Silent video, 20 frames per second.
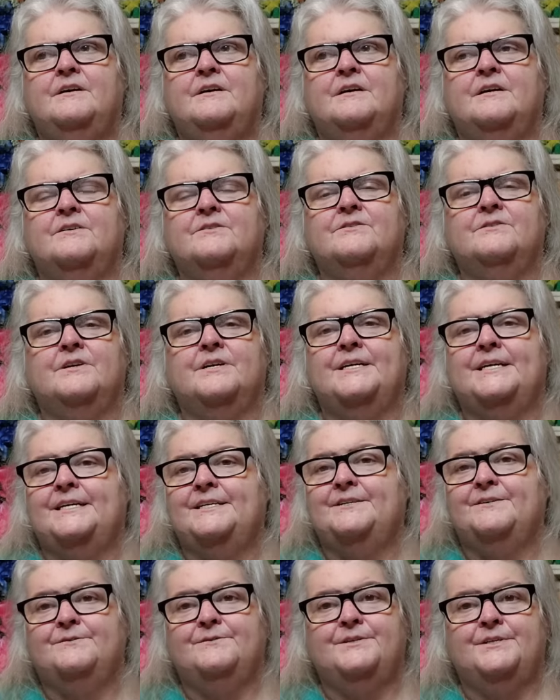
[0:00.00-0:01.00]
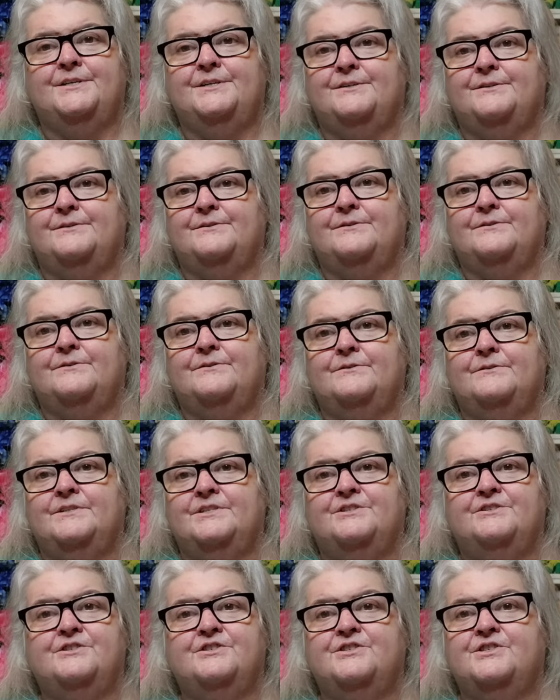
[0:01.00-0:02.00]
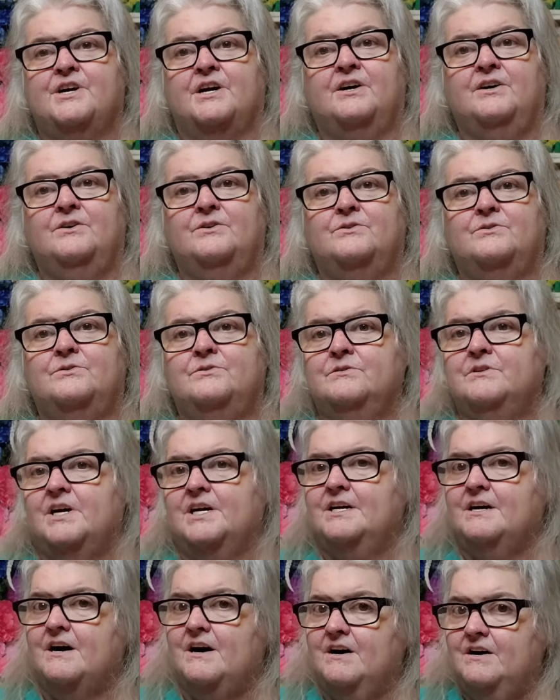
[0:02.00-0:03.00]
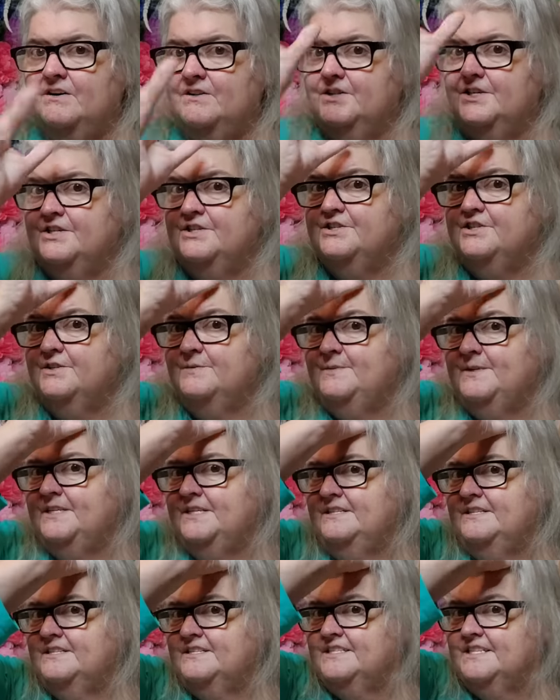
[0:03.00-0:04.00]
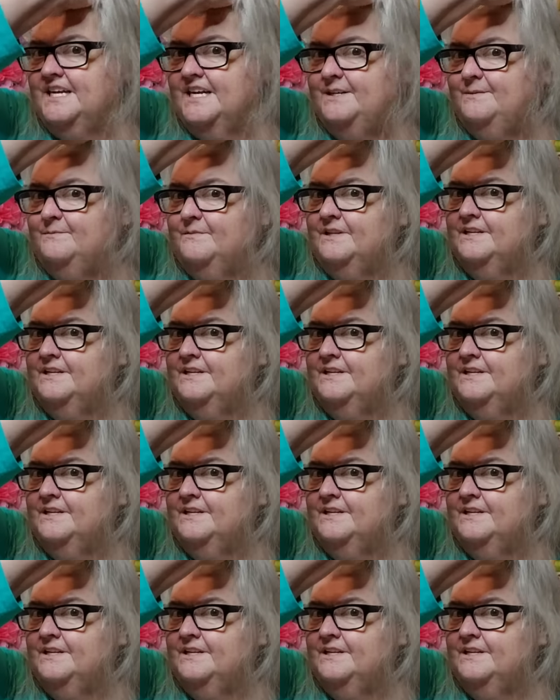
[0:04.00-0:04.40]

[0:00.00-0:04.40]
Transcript: And I was like, I don't know. It's just gone. Like, all this should be the same